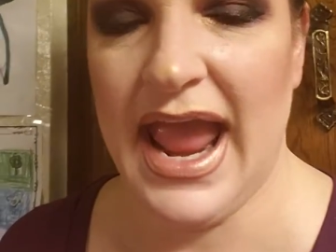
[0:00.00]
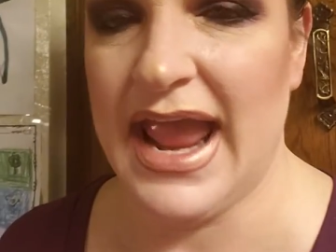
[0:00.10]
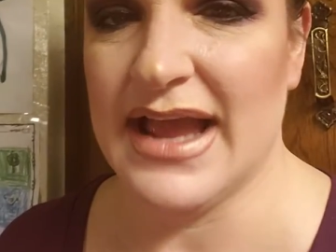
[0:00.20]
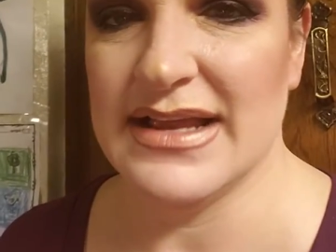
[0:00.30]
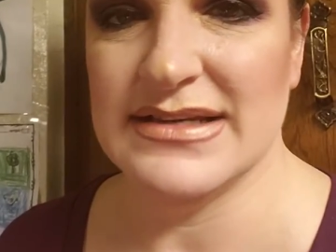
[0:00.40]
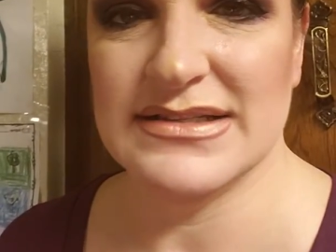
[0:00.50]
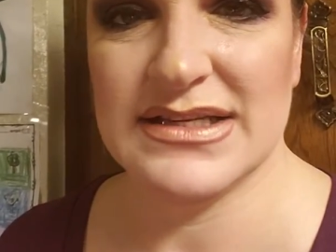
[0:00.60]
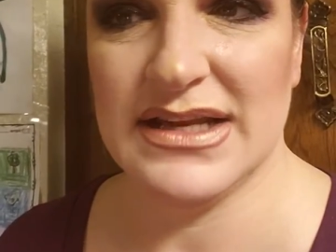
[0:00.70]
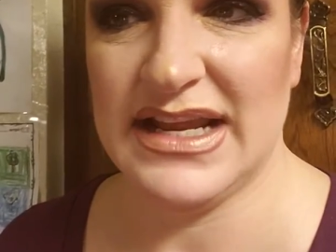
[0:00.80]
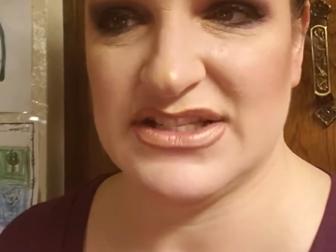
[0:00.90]
and
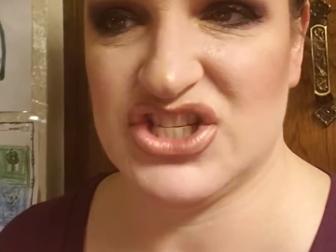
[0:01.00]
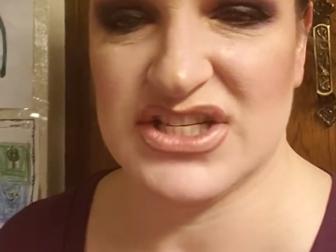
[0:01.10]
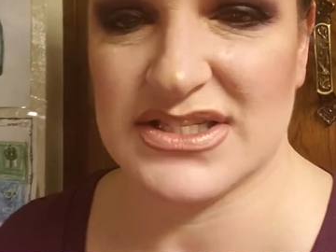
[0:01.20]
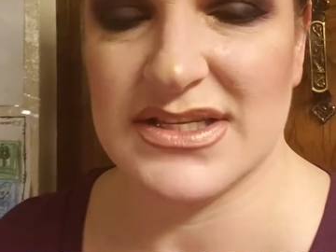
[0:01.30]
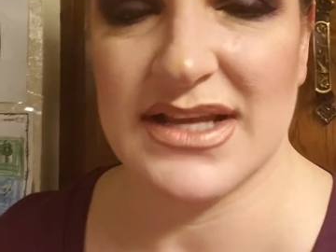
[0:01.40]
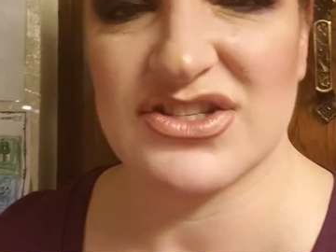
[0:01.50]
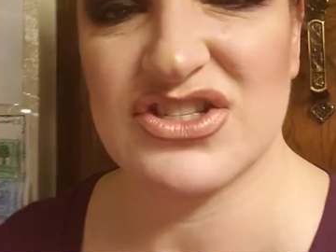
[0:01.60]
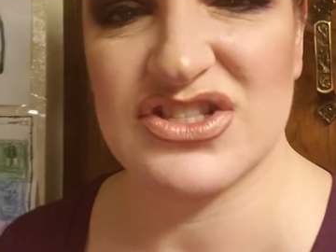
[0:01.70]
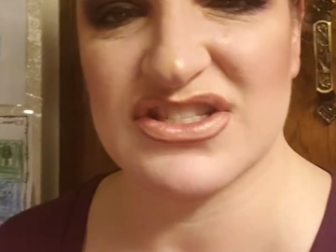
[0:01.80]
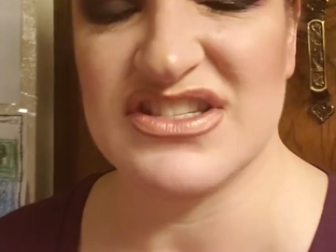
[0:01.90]
it's
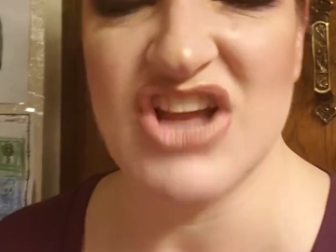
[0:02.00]
just